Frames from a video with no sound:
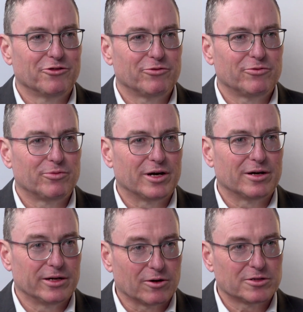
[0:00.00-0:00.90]

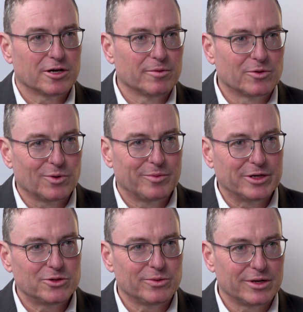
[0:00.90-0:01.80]
In October it will have
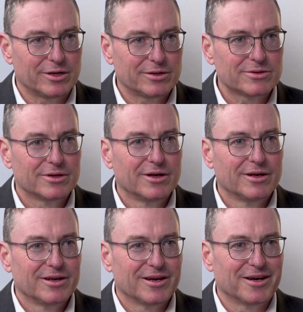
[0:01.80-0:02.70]
been 2 years.
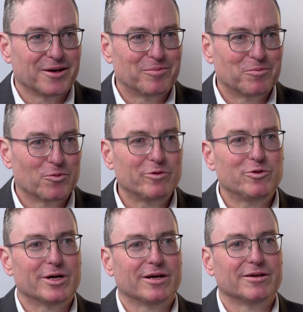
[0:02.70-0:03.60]
What have
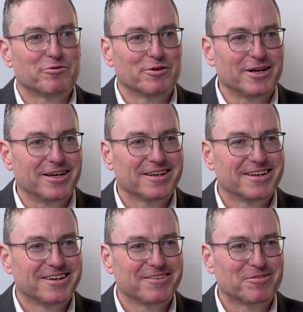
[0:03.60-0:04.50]
you done differently?
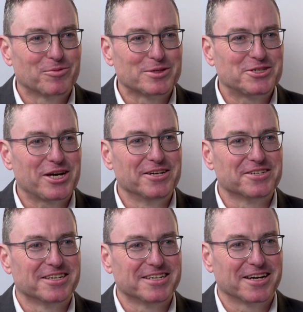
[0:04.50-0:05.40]
What's
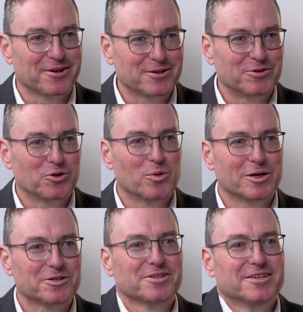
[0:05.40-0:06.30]
changed to Takealot on your
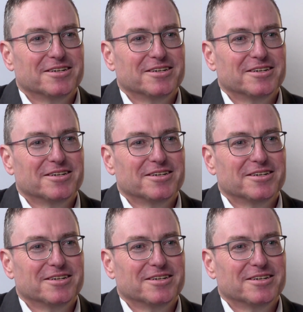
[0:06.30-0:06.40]
watch?